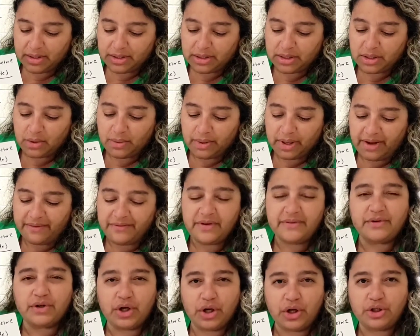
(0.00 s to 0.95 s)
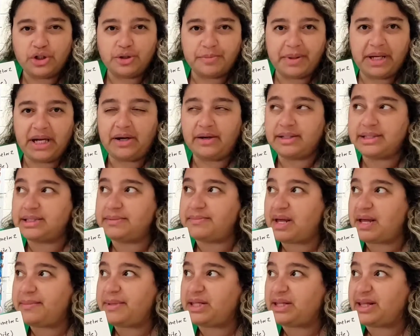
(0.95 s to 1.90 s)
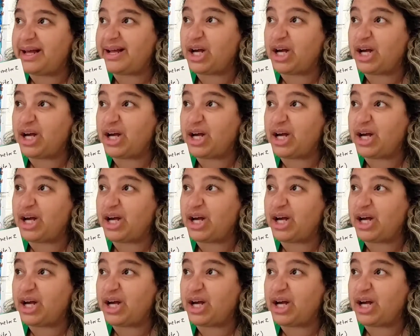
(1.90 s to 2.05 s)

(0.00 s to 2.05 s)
So have you ever heard your parents, maybe